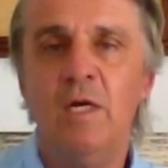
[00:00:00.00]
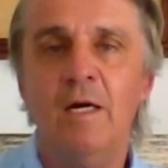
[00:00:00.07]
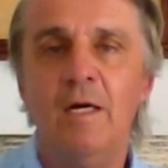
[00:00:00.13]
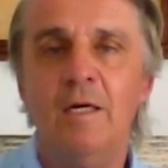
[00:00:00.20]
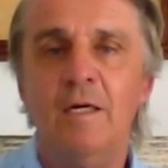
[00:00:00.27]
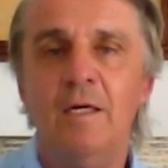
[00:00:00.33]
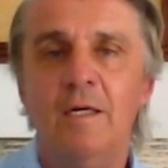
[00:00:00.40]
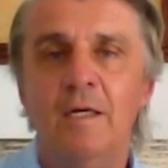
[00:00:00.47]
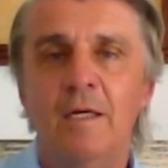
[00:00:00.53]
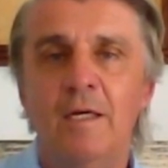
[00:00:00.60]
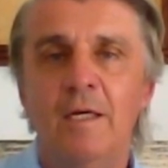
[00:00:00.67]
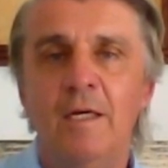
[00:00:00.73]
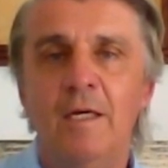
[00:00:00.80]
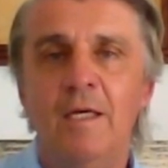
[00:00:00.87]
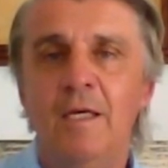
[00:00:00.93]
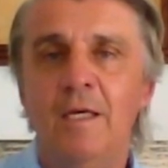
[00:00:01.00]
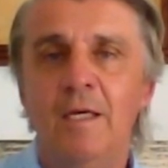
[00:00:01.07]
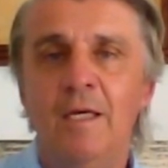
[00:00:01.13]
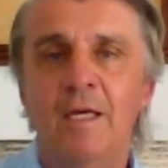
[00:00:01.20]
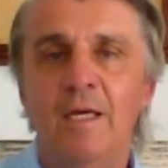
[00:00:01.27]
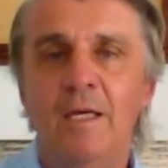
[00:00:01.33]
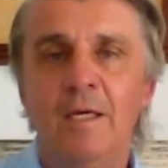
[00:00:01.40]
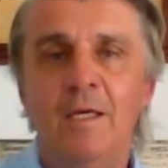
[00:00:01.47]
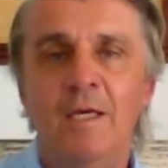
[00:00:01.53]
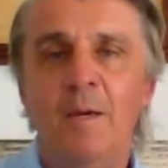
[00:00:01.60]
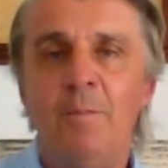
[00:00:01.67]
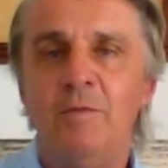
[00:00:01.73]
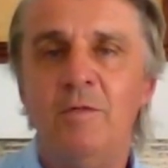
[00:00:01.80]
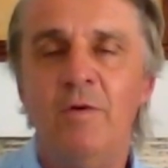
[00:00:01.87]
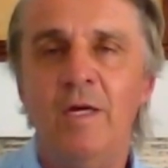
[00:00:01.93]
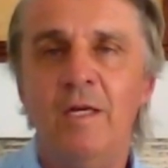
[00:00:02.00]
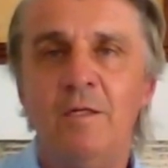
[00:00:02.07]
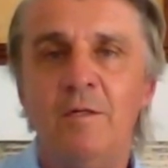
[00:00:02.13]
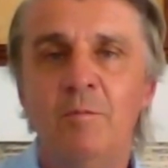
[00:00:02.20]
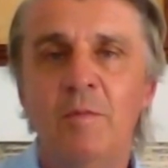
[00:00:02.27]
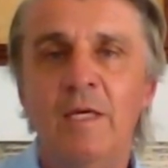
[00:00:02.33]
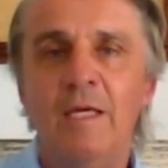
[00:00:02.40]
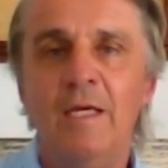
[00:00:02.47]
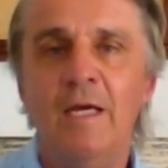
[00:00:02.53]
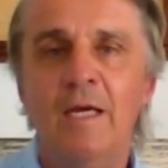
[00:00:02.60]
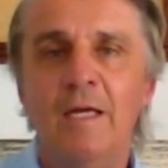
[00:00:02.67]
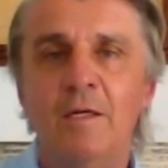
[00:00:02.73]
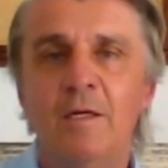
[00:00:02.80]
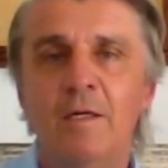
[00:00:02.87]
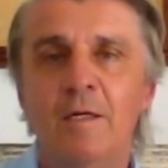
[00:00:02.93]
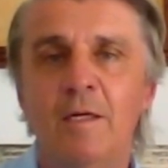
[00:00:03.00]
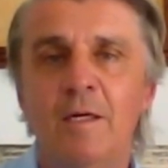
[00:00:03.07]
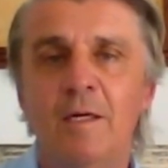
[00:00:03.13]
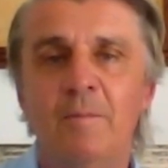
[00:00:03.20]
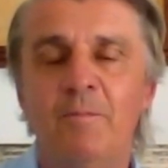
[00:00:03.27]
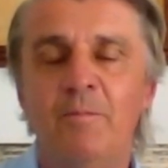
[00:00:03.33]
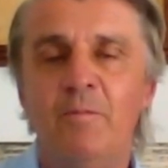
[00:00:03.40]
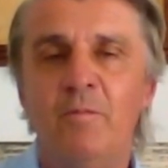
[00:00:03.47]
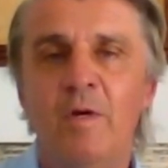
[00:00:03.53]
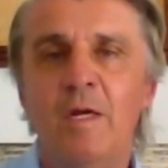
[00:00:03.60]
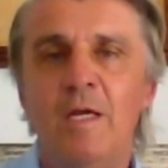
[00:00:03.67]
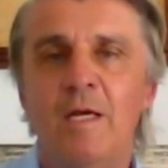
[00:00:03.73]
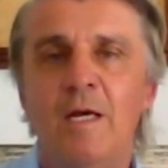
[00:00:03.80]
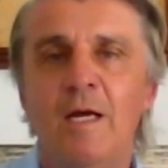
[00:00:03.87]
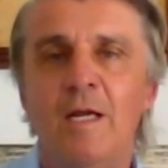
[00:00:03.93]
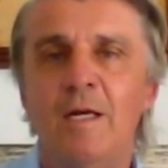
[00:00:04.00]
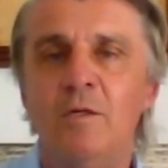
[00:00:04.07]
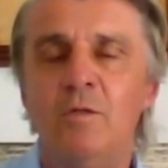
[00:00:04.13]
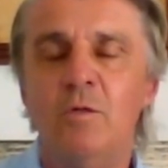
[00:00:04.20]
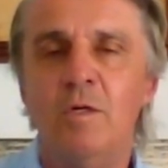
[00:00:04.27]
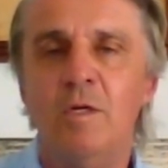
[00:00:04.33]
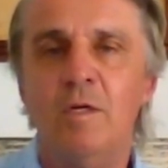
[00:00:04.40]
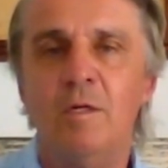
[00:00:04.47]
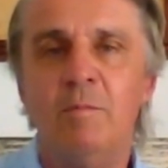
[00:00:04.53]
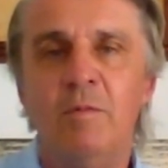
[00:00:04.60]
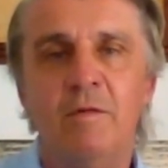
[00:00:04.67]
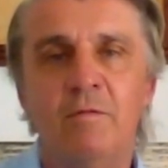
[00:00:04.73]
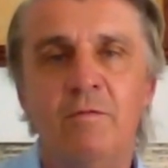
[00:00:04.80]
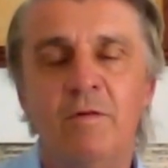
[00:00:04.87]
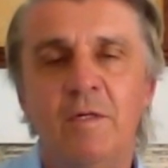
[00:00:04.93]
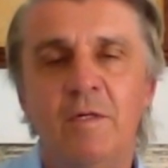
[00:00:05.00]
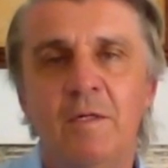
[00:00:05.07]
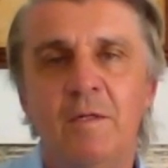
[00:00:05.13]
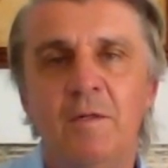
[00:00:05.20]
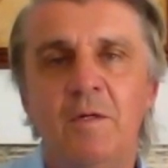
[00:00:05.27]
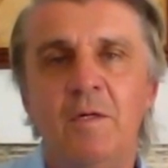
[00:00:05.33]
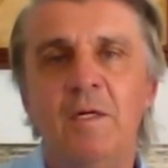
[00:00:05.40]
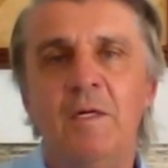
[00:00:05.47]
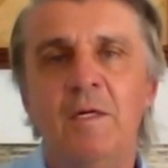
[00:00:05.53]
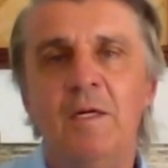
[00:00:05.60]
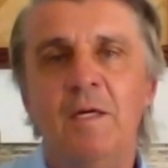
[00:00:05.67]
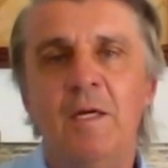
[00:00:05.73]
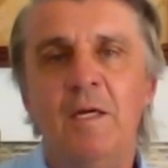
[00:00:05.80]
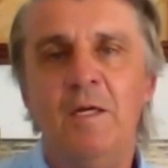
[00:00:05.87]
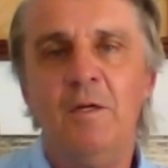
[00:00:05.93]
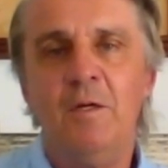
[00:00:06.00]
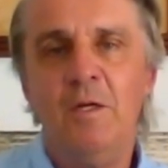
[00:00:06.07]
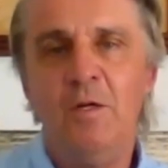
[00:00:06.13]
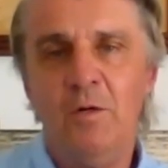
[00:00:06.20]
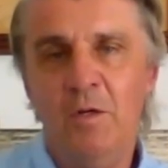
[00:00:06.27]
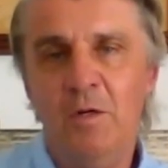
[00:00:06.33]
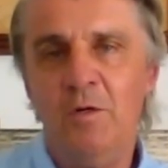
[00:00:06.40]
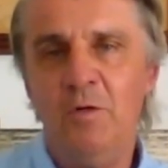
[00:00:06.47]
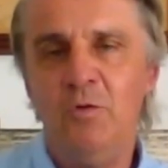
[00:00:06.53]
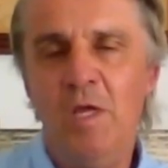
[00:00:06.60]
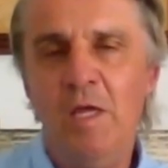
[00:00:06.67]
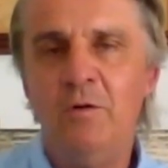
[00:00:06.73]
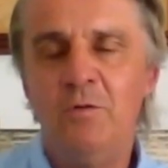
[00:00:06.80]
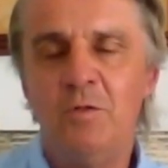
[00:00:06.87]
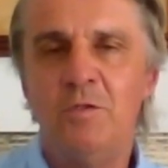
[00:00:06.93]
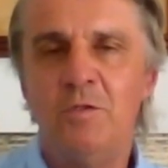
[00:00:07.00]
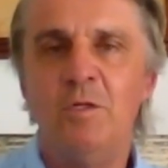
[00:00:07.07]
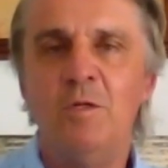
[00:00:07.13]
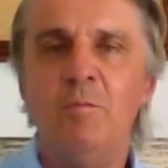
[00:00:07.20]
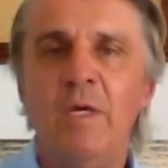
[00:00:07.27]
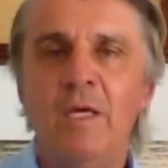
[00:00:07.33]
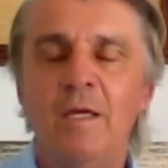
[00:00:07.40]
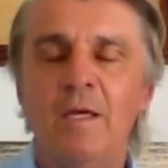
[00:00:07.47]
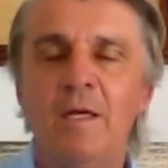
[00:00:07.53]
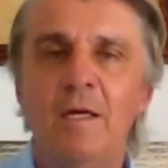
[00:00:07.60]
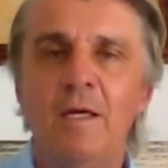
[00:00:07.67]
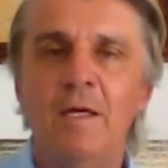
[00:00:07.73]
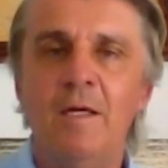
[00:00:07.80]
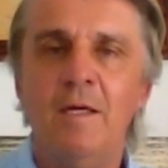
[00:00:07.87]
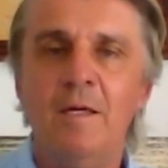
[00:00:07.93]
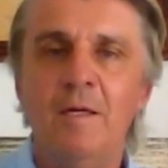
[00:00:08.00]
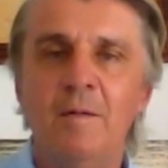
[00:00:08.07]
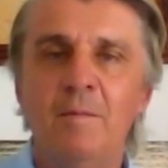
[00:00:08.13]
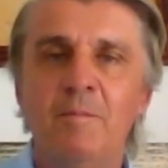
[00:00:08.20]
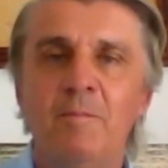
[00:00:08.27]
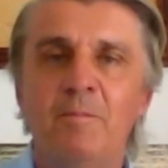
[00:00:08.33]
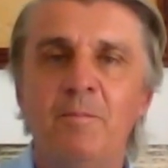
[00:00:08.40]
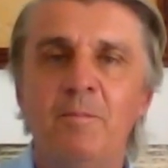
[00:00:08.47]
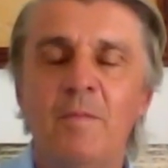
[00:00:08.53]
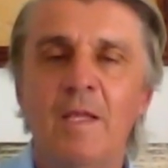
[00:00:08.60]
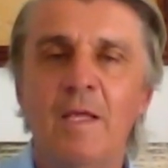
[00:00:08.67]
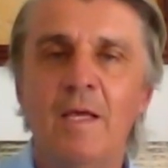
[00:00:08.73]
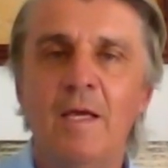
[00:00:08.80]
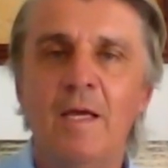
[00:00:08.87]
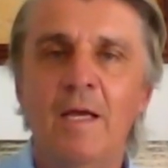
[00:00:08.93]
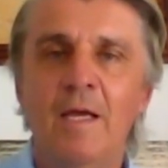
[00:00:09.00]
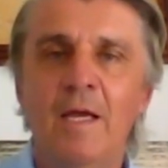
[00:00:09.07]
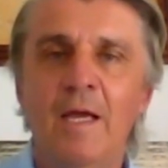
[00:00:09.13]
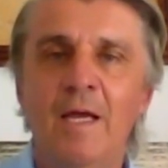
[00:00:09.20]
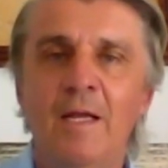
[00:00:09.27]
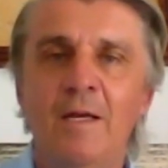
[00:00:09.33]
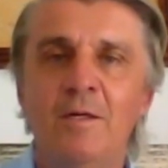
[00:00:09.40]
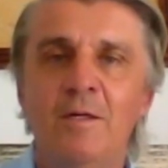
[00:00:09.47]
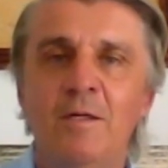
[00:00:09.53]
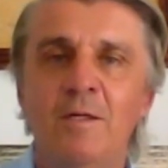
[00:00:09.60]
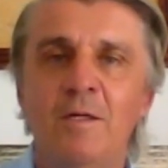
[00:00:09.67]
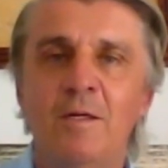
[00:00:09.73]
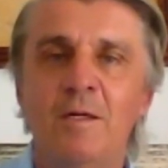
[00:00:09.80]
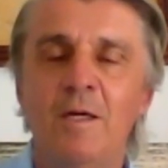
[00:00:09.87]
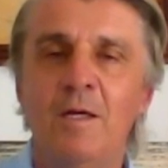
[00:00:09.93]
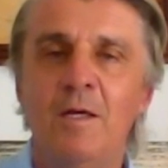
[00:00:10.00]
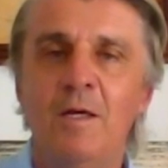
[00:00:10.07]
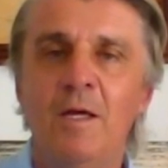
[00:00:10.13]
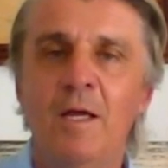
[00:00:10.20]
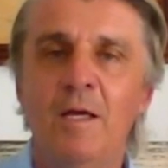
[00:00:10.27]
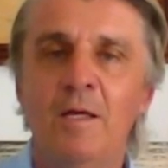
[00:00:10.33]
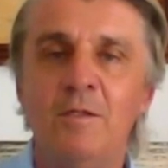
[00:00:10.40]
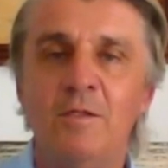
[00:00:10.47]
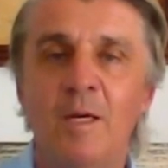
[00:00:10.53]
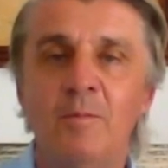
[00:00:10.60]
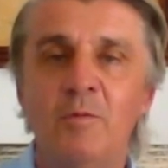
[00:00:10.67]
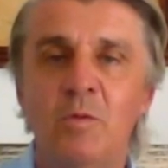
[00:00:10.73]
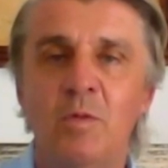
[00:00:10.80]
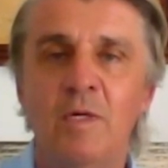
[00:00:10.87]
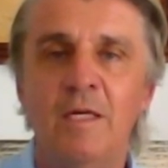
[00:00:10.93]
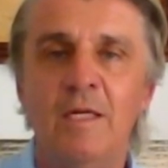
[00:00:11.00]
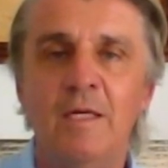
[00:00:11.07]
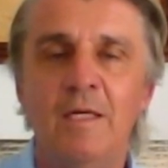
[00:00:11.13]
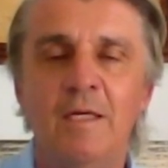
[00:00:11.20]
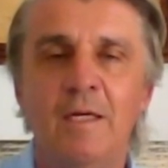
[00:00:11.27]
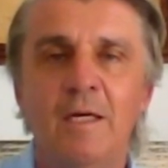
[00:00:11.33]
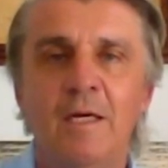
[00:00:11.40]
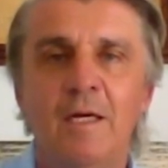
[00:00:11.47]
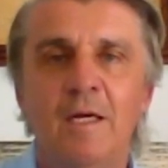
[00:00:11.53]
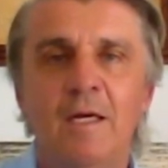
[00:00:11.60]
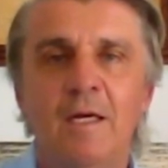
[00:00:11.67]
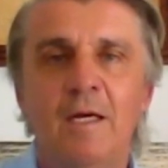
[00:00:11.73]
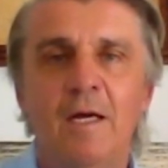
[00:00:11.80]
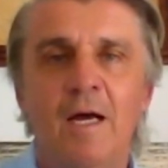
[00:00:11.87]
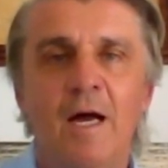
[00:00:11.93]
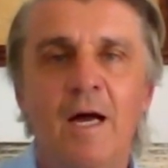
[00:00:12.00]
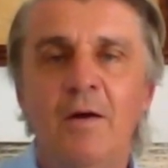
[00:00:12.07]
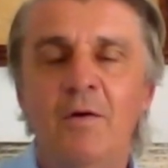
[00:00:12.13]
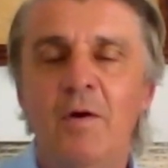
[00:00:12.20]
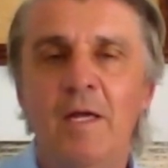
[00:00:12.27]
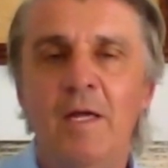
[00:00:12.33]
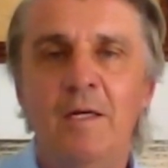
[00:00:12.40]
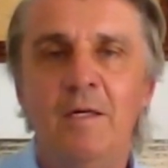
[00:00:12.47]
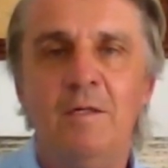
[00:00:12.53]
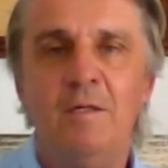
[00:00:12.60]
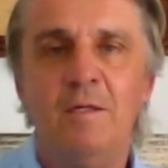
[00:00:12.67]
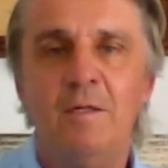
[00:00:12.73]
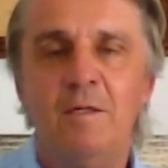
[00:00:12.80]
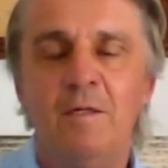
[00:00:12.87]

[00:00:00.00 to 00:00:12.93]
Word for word: young, he captivated me and um, very kindly took a little bit of in, an interest in me. Um, and subsequently, I read